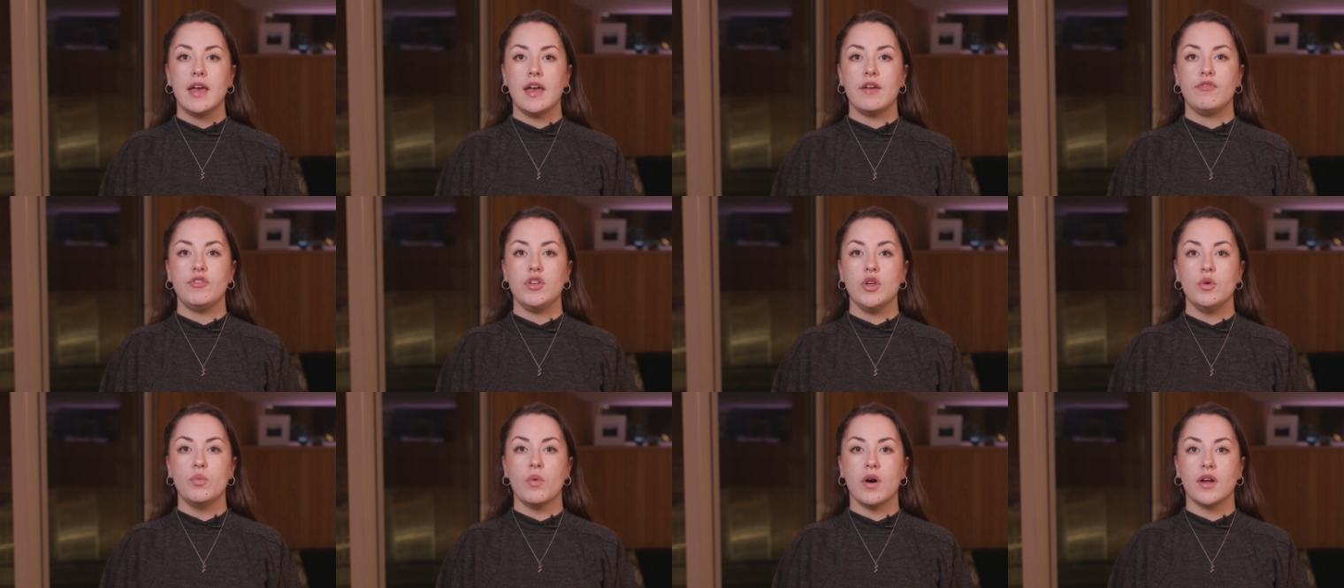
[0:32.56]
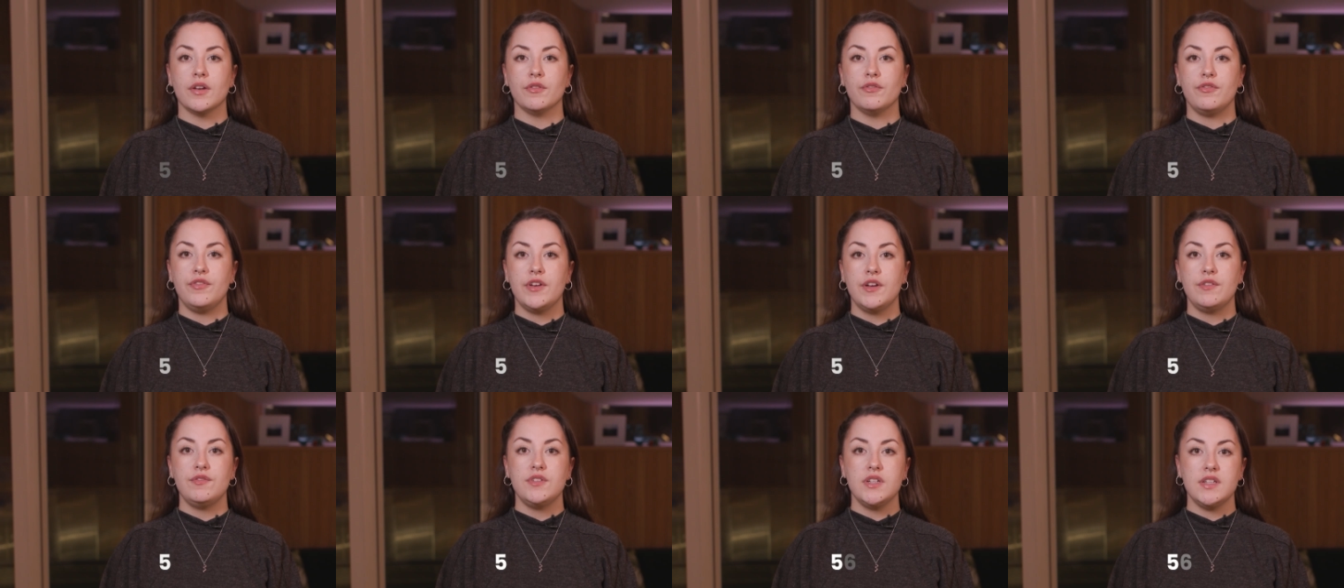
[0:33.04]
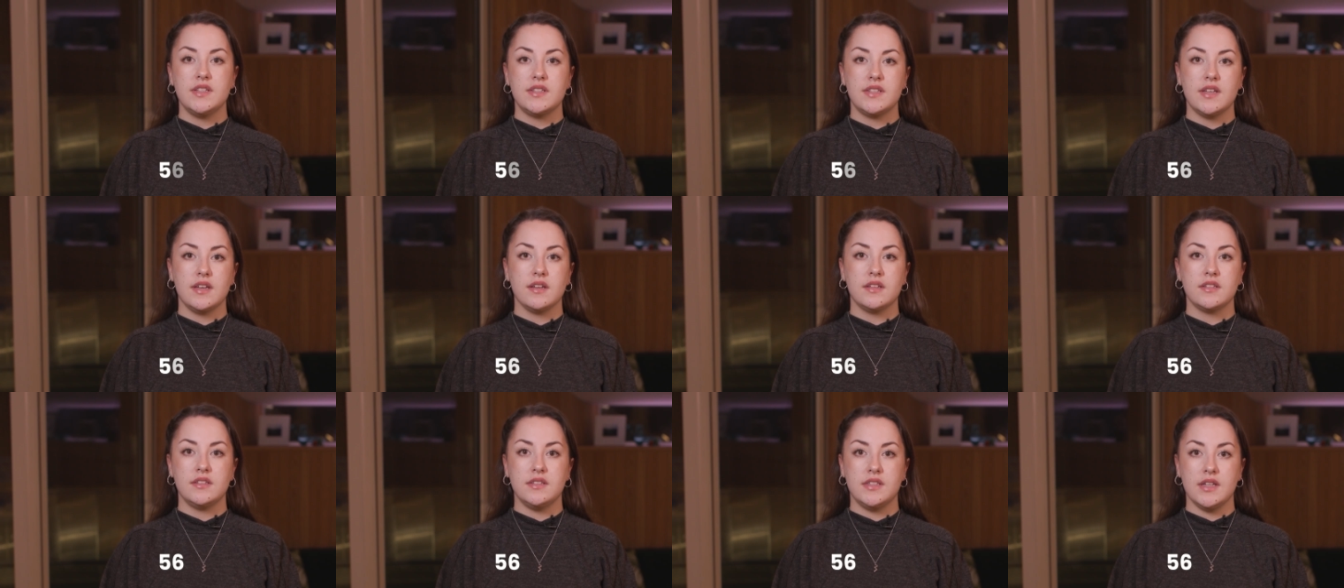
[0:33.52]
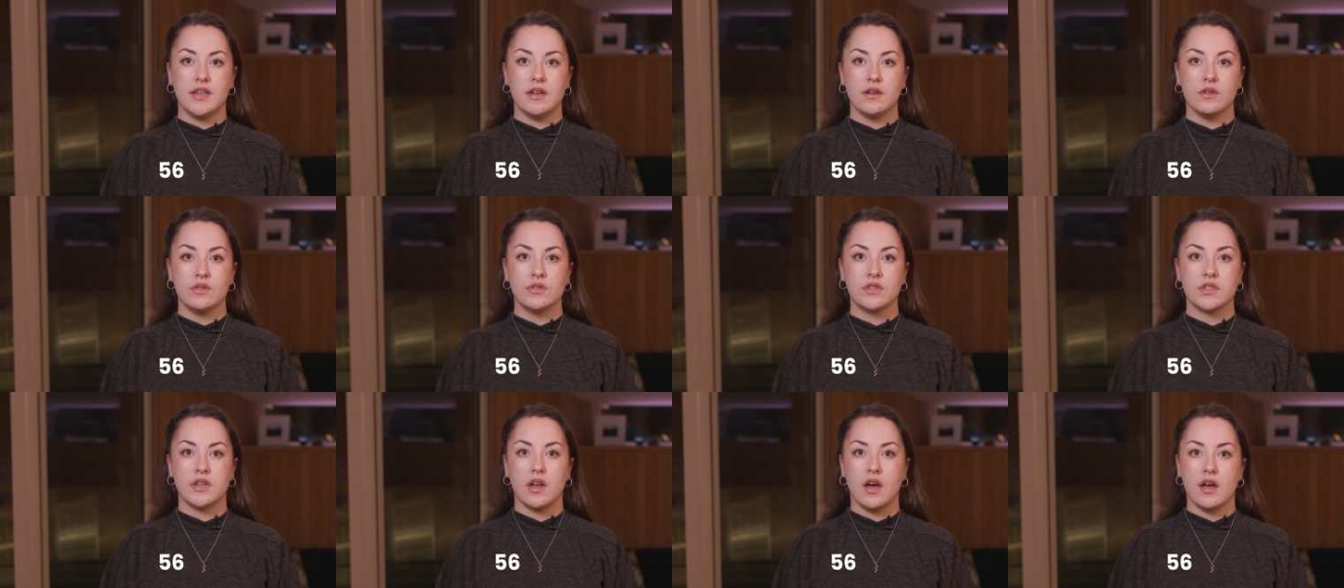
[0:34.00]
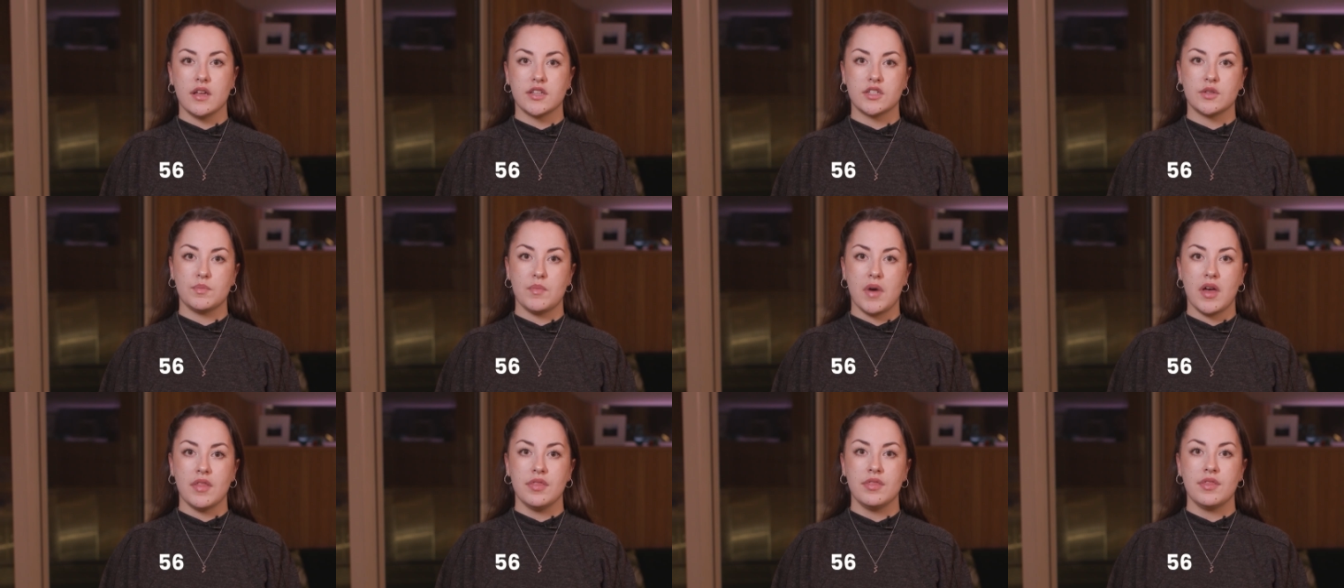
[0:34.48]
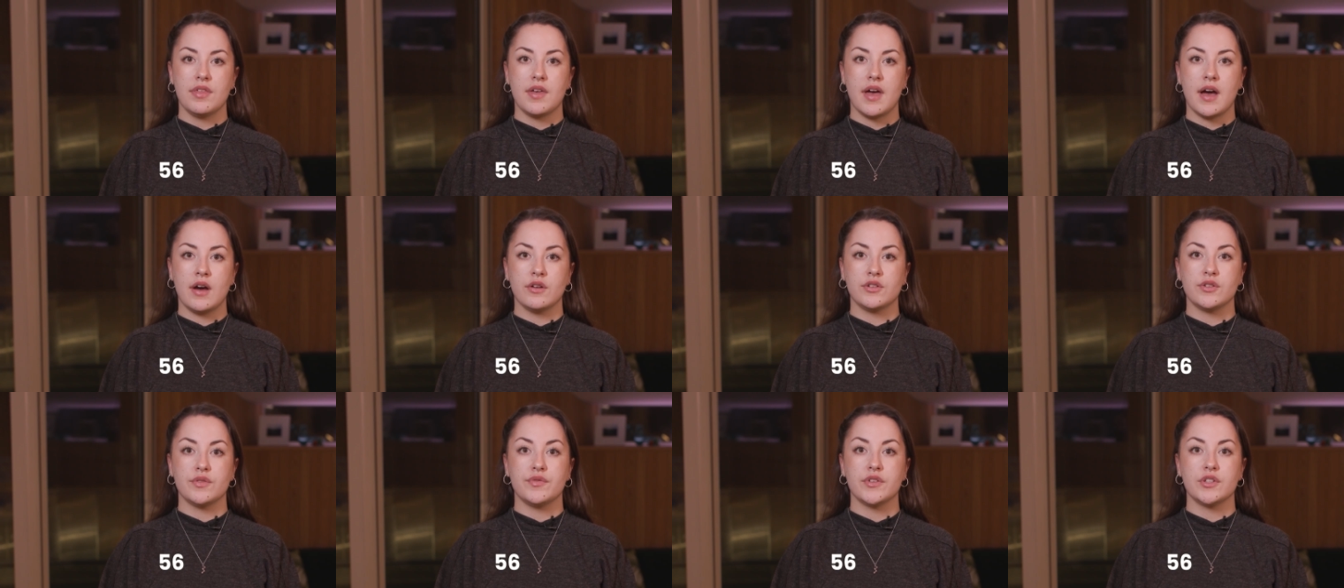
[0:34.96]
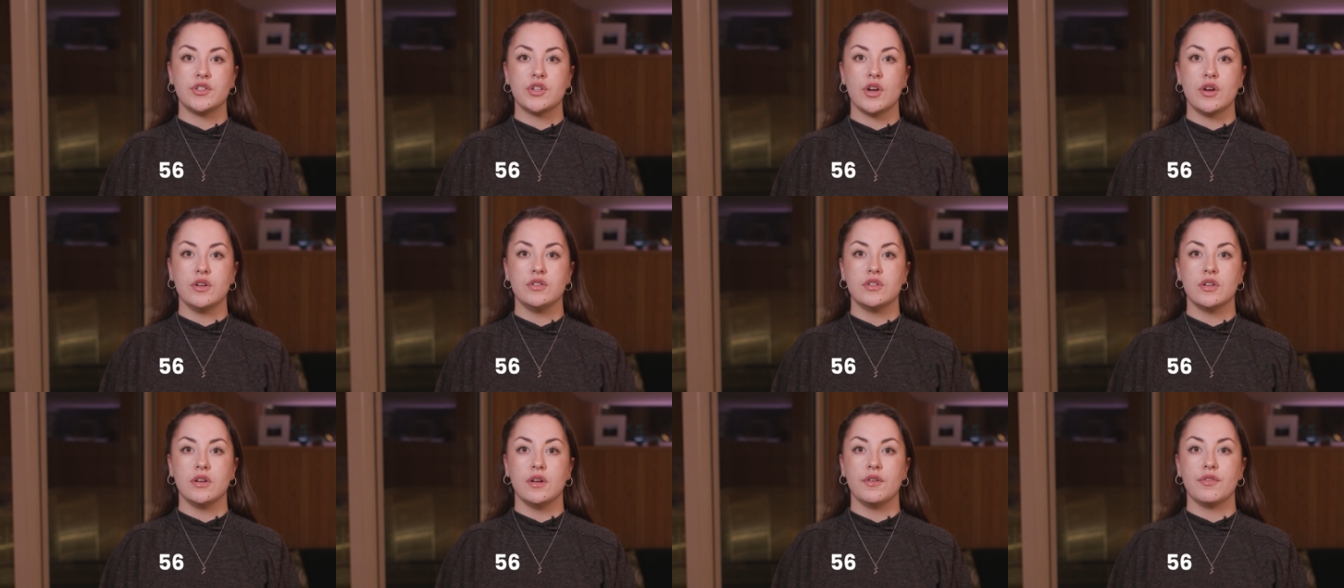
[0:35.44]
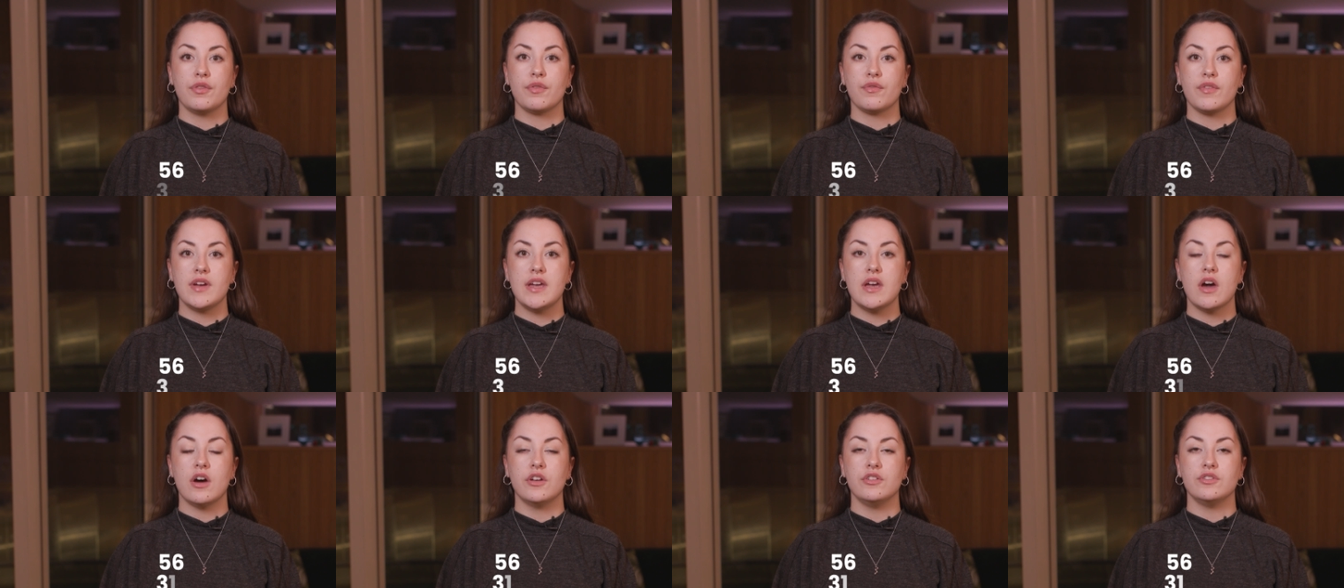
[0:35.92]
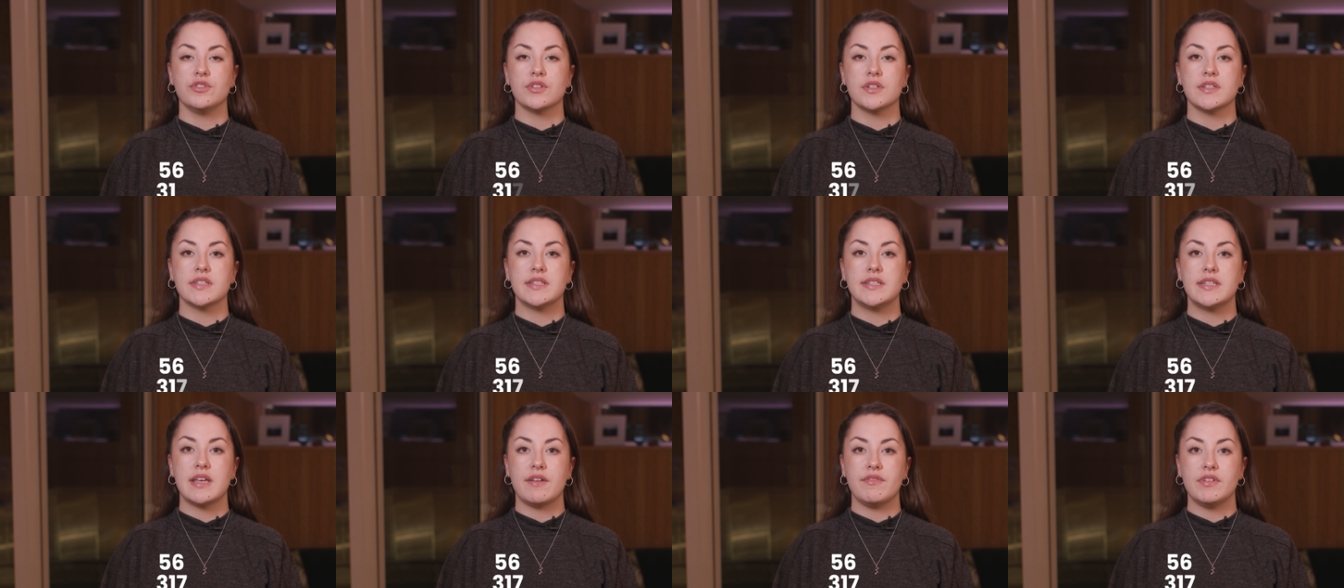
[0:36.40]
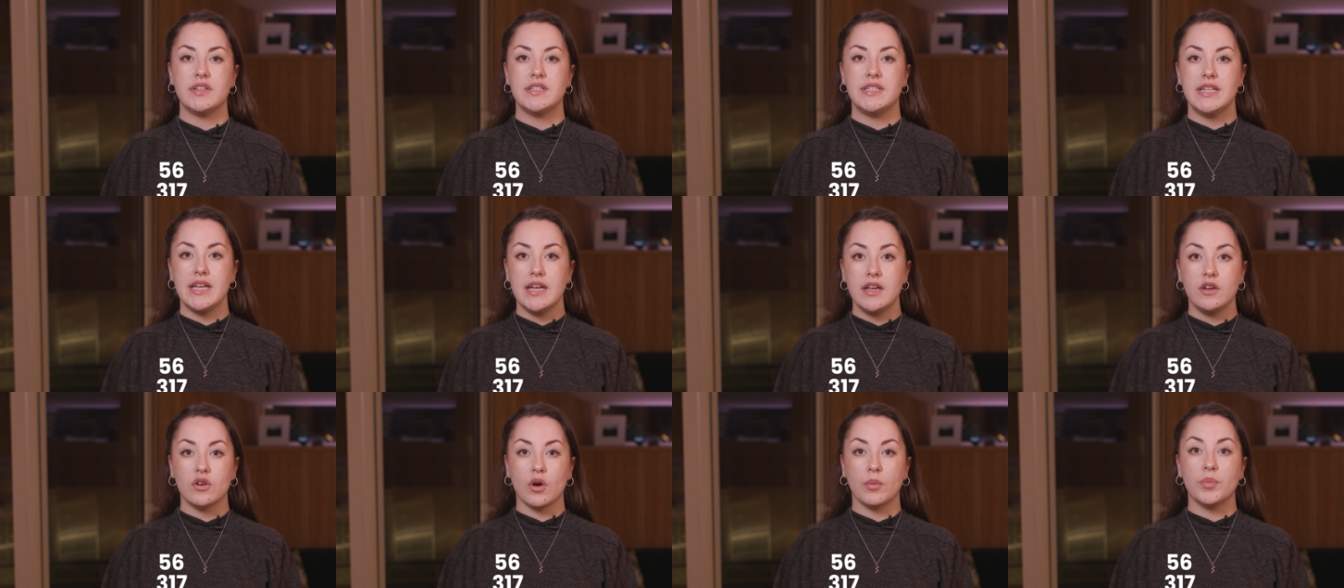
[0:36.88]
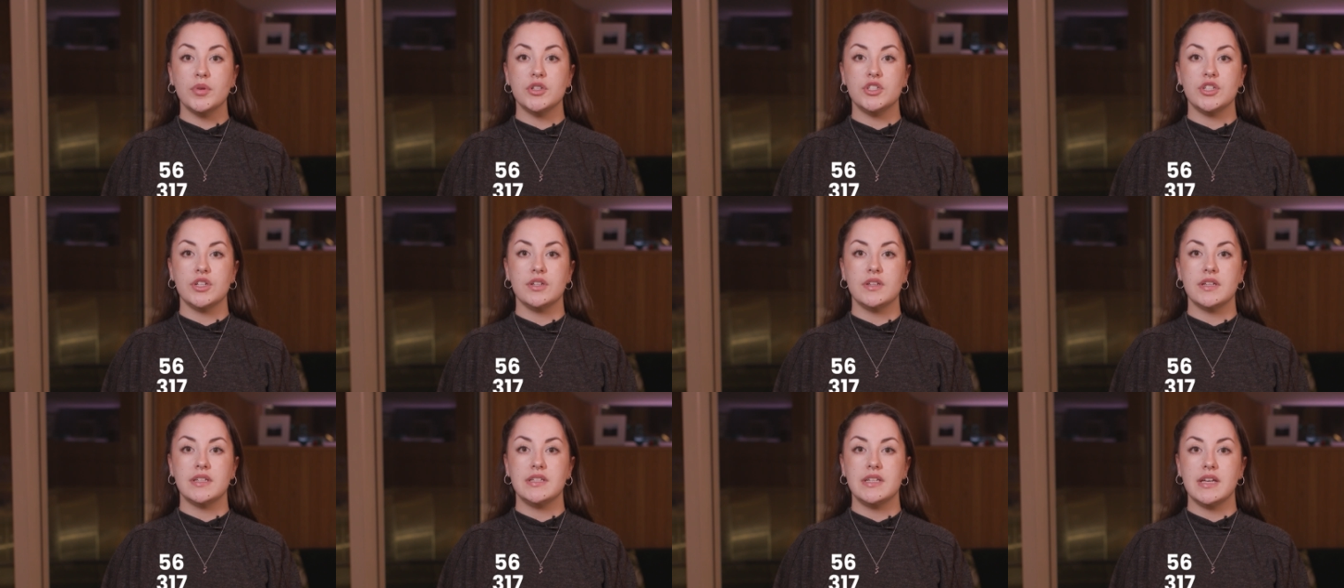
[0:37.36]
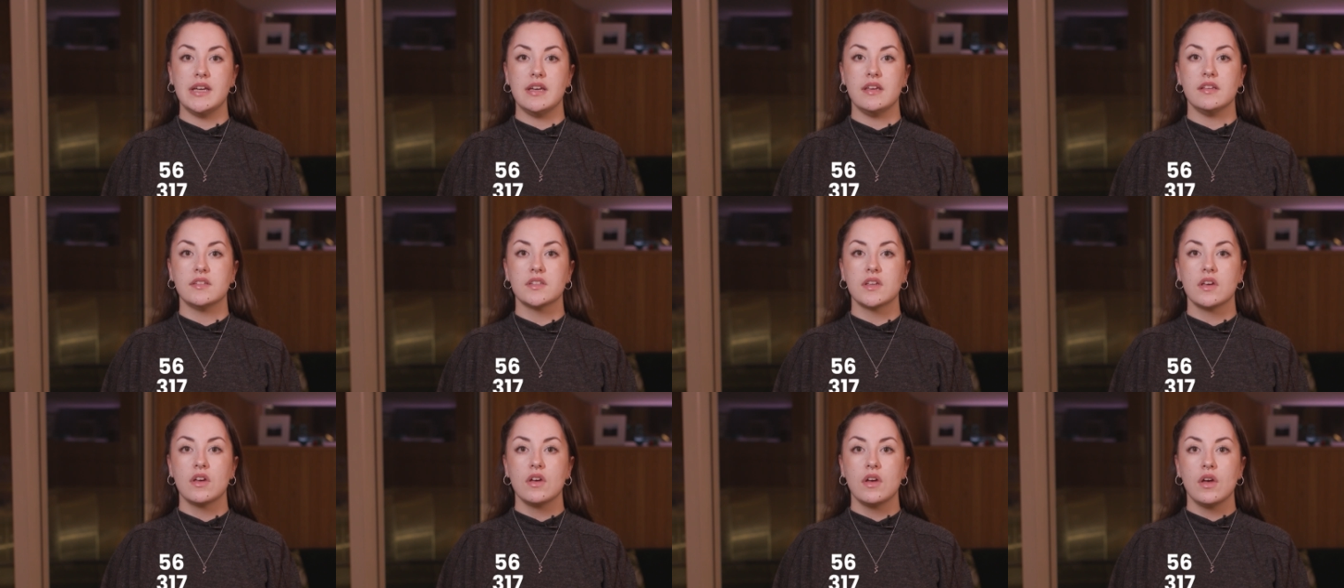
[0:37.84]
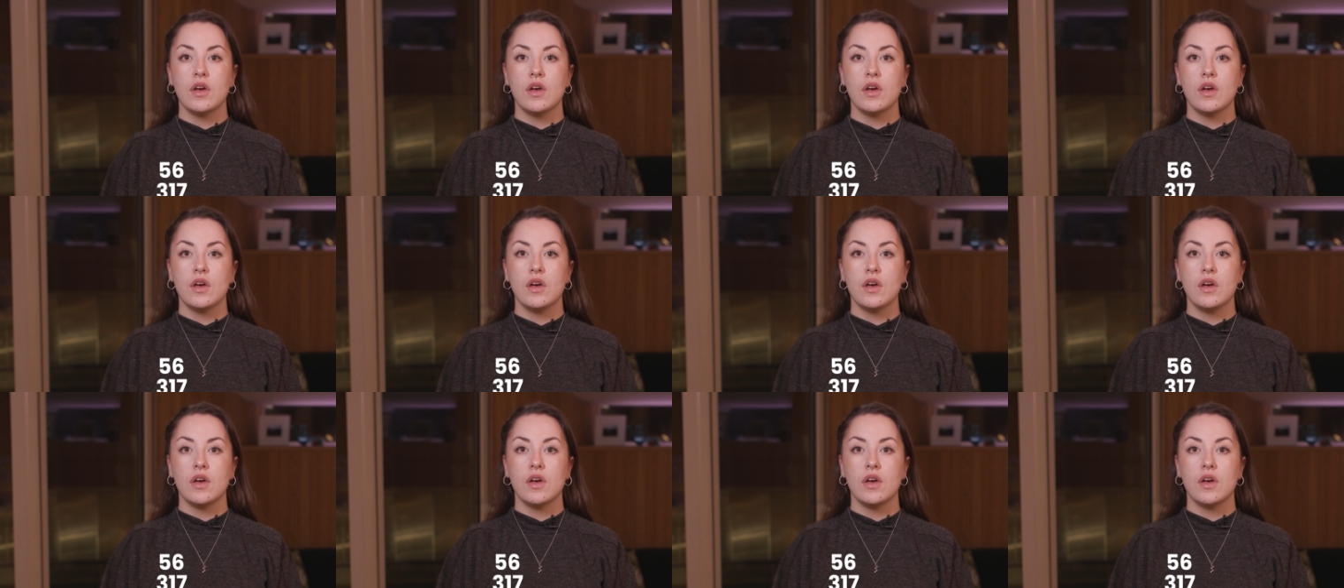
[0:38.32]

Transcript: if you won 56 deals last month out of a total of 317 opportunities,